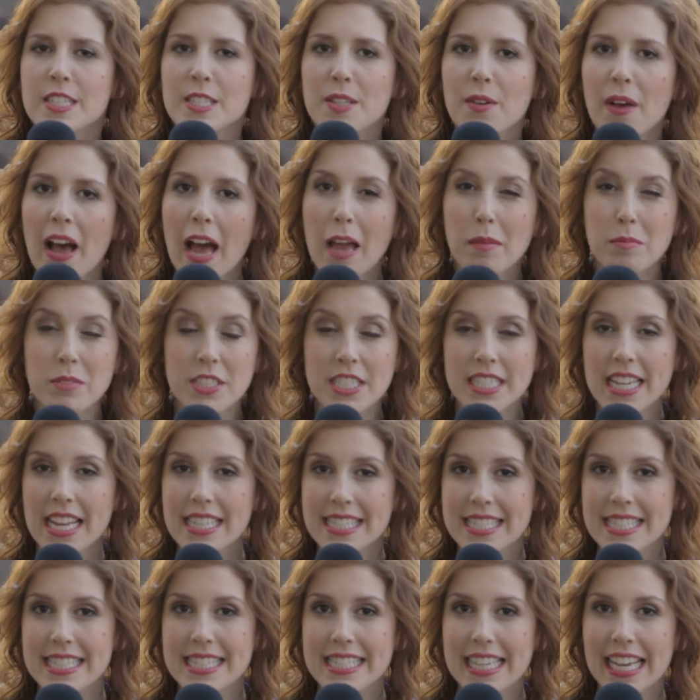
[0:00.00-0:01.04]
So I'm
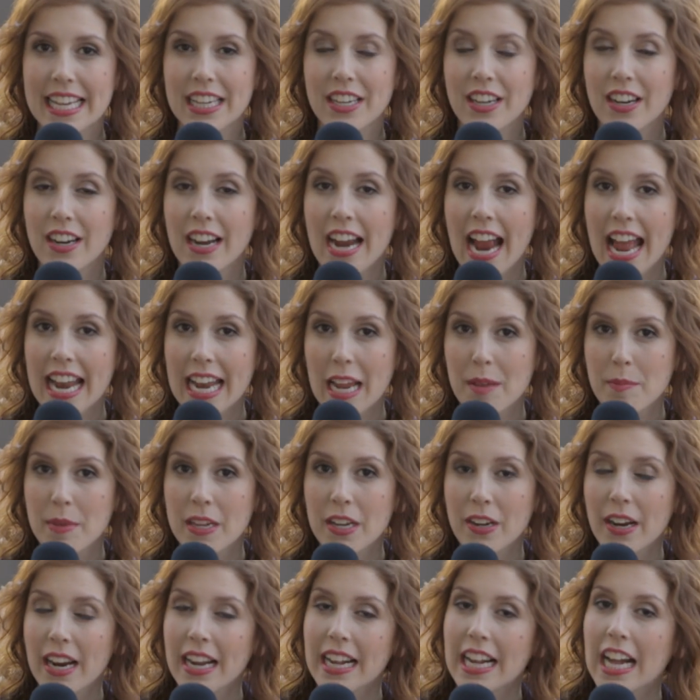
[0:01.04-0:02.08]
Janessa Slater, and I'm
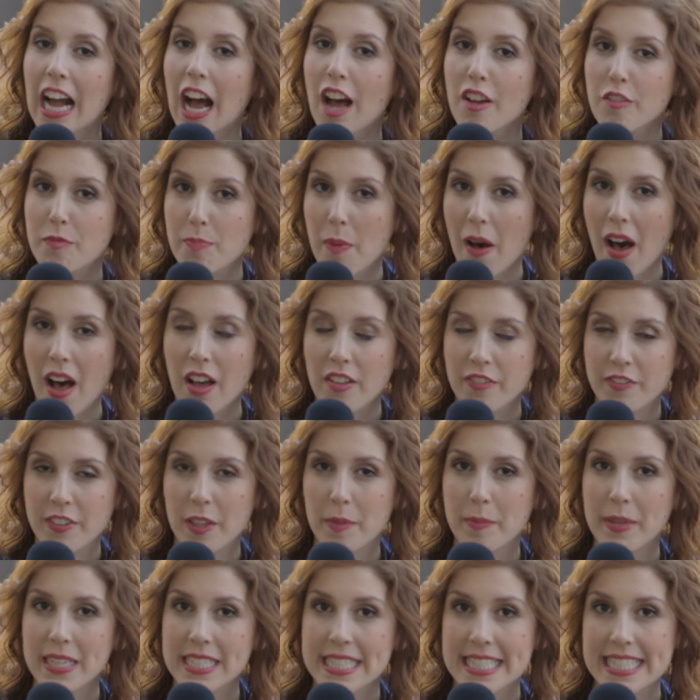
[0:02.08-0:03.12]
here at GovBall
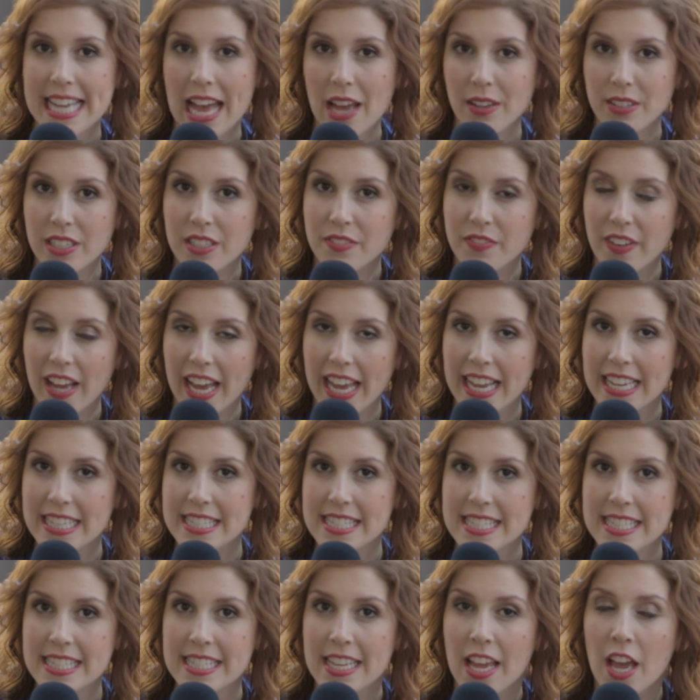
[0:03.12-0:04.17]
filming Sound
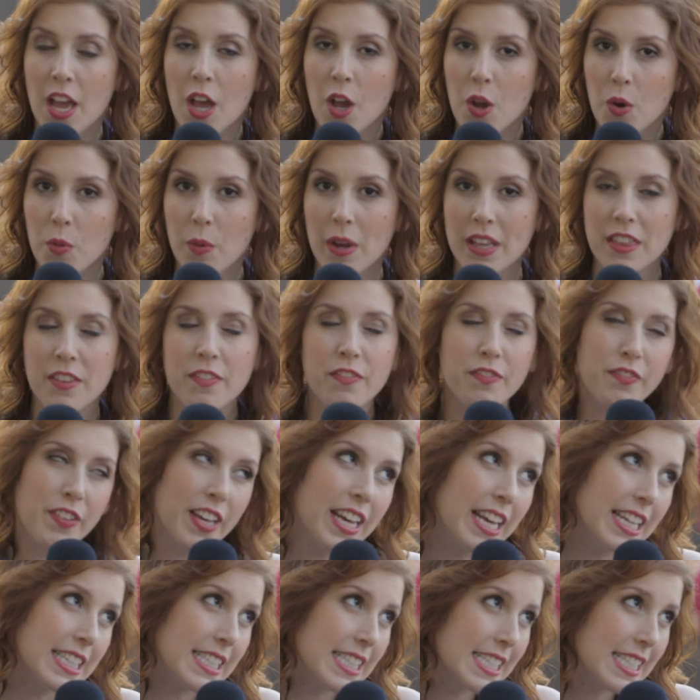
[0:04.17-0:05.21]
Advice with
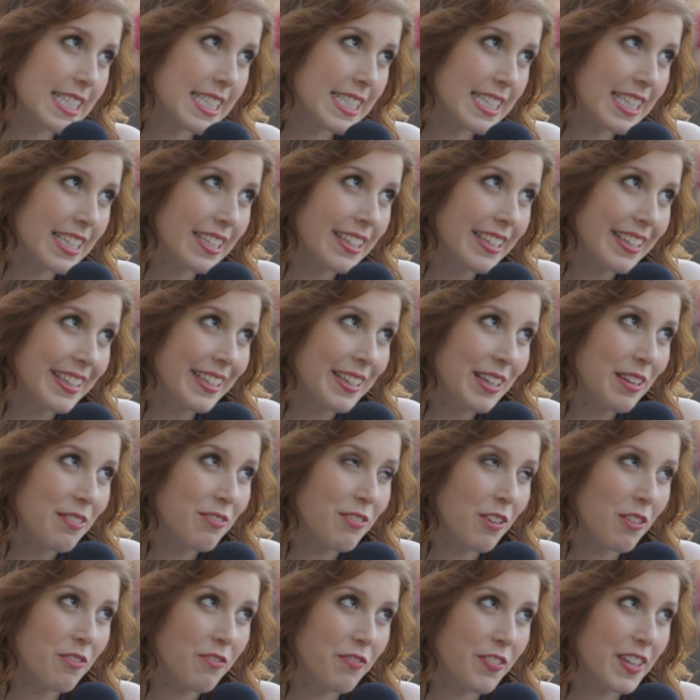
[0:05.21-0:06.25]
Fitz
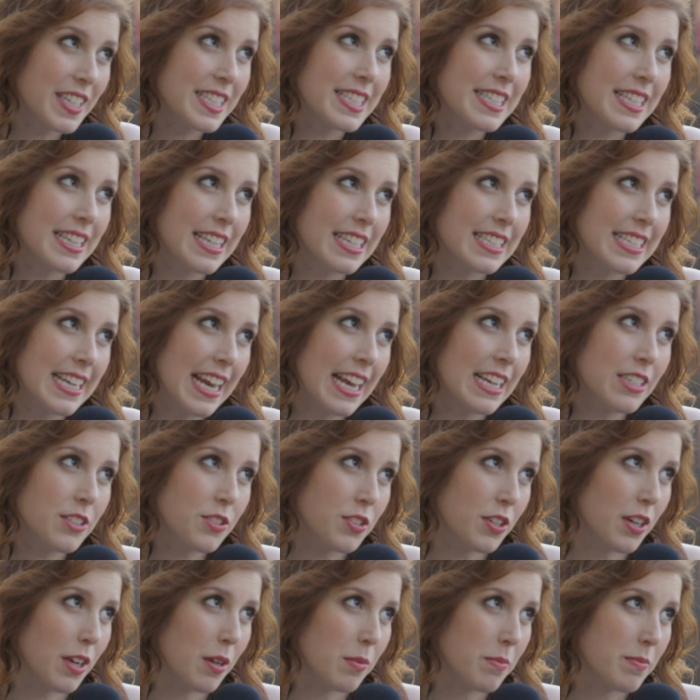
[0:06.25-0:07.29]
from Fitz and the
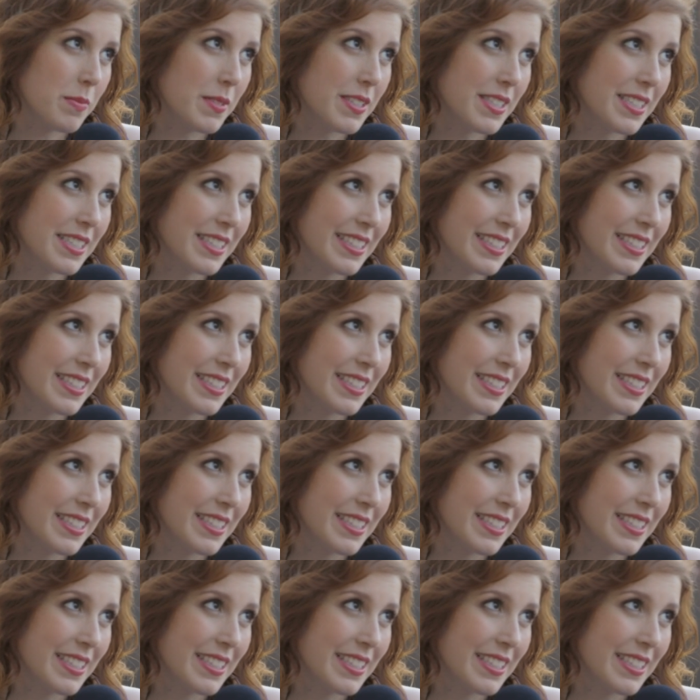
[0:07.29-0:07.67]
Tantrums.